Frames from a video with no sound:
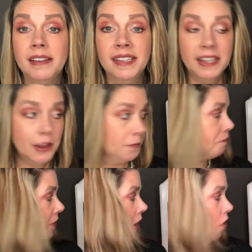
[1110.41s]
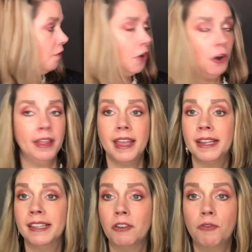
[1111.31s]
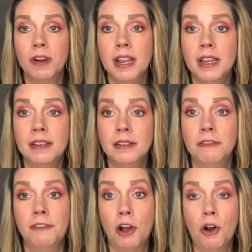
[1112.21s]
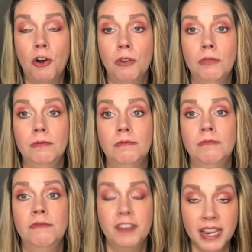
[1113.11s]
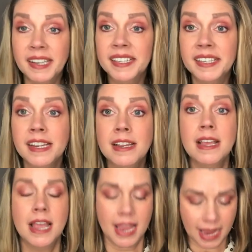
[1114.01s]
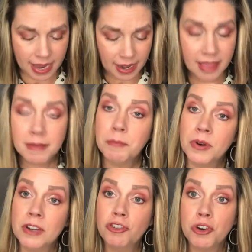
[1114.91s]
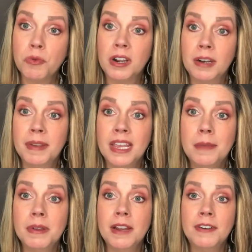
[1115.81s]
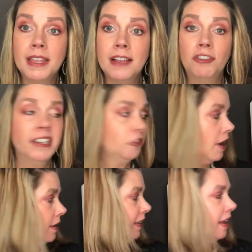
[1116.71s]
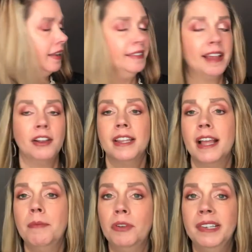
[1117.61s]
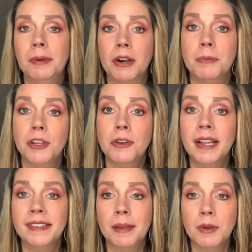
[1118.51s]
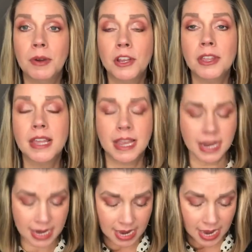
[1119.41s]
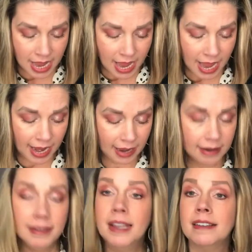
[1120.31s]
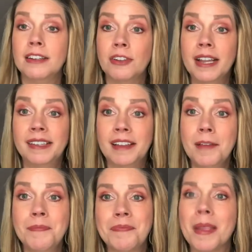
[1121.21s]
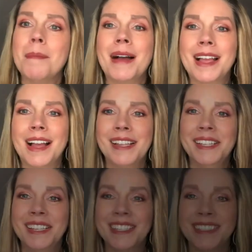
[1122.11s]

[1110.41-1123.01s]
So overall, I think it's a great fall fix, and I'm pretty sure we're going to be keeping everything, just trying to size down in that blue sweater. But you guys tell me what you think, and until next time, bye guys.